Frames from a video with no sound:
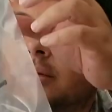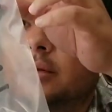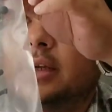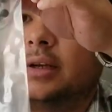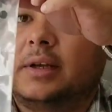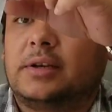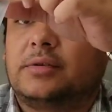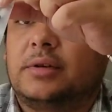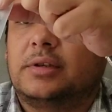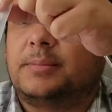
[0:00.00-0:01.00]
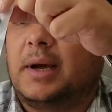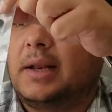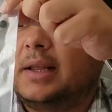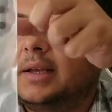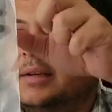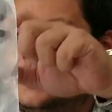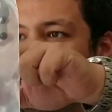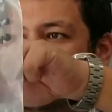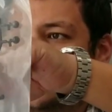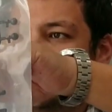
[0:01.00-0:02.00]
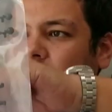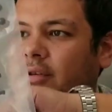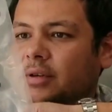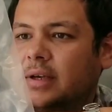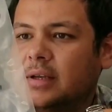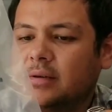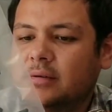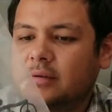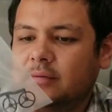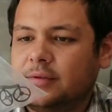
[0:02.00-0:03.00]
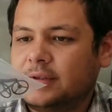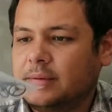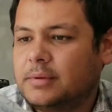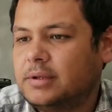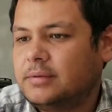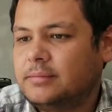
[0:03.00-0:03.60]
We get an extra spotlight, an extra handle for something.